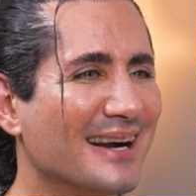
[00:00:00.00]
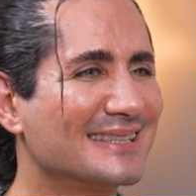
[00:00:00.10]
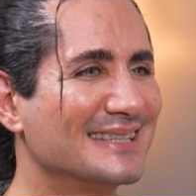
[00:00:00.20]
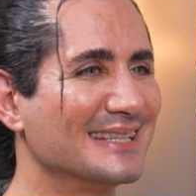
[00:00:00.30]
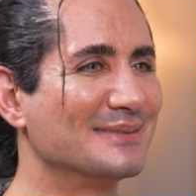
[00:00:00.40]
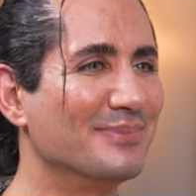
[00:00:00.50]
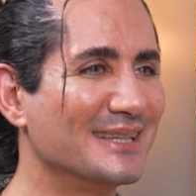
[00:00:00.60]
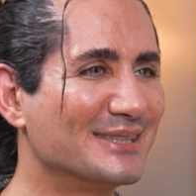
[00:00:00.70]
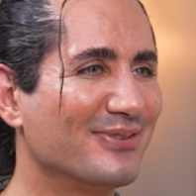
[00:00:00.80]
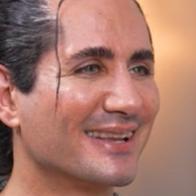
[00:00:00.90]
box seats.
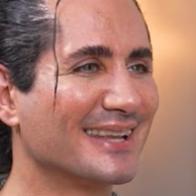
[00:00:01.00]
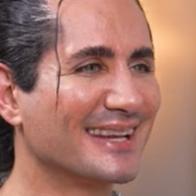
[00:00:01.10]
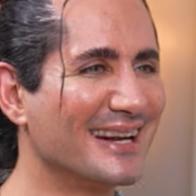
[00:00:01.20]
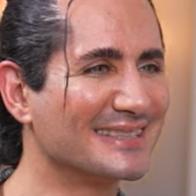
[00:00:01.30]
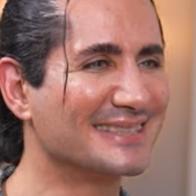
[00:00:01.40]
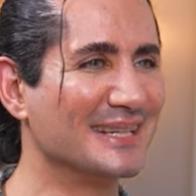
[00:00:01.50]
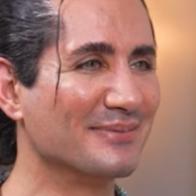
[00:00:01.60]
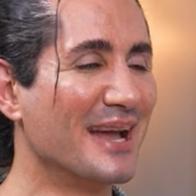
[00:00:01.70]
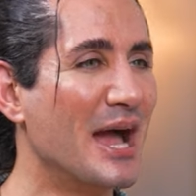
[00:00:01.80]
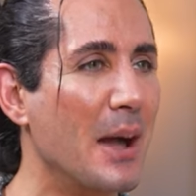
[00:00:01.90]
The
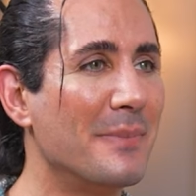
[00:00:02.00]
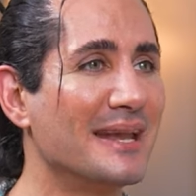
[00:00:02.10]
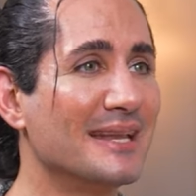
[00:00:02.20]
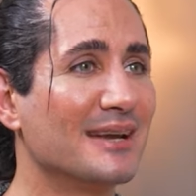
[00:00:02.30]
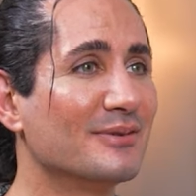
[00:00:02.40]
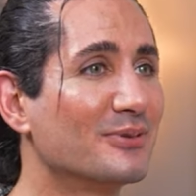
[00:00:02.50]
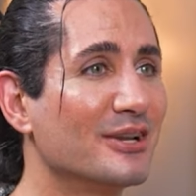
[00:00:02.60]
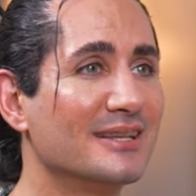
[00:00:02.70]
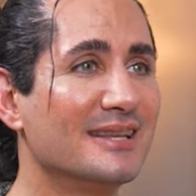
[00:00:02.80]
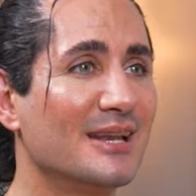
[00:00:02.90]
gossip. How many of them
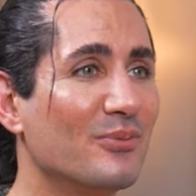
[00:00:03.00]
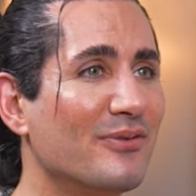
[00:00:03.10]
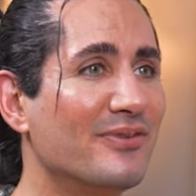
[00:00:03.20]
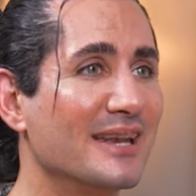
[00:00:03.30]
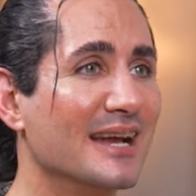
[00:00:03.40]
could have did it with